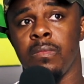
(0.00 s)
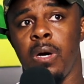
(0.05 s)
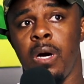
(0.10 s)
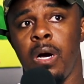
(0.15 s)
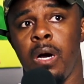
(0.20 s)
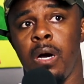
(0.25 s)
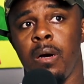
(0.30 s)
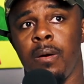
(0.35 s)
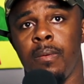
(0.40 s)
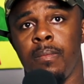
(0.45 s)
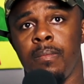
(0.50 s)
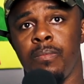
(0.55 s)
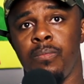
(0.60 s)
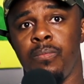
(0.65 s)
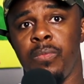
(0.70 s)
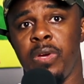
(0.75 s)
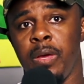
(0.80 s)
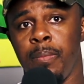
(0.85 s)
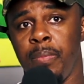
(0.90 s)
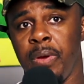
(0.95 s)
Um,
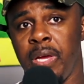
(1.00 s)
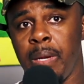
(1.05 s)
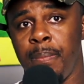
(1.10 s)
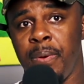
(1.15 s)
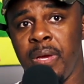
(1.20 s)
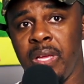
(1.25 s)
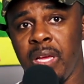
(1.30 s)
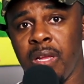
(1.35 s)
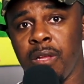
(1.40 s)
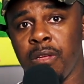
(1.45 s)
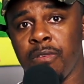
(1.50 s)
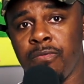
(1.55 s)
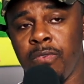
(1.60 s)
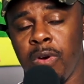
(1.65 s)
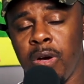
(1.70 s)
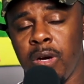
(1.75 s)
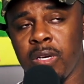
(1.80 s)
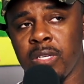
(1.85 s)
it being opinionated as fuck